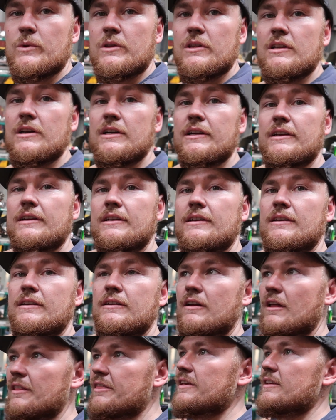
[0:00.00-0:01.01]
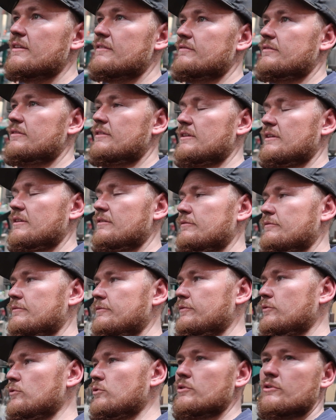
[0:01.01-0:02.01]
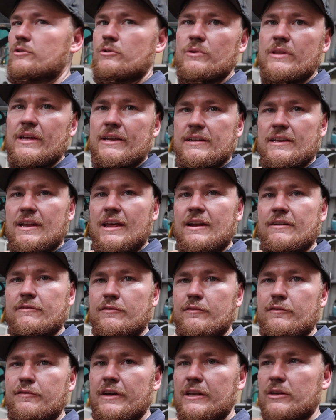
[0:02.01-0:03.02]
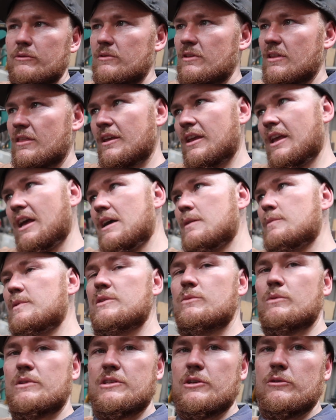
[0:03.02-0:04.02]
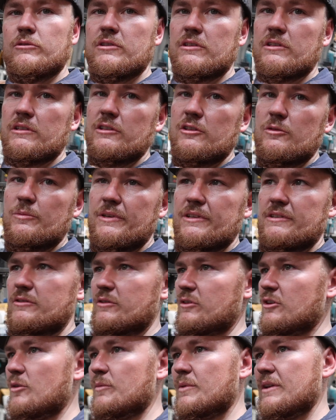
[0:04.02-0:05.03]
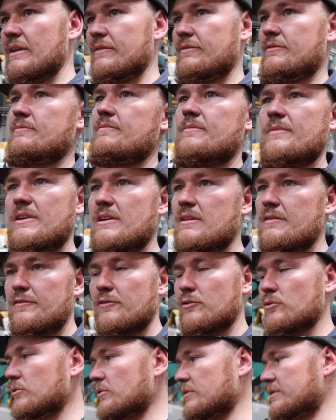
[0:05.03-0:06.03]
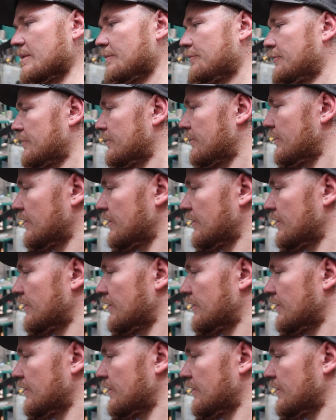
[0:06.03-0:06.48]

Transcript: were like, I think the Ford and all that had it from factory that the carbies were tilted a little bit to accommodate for air fuel or something.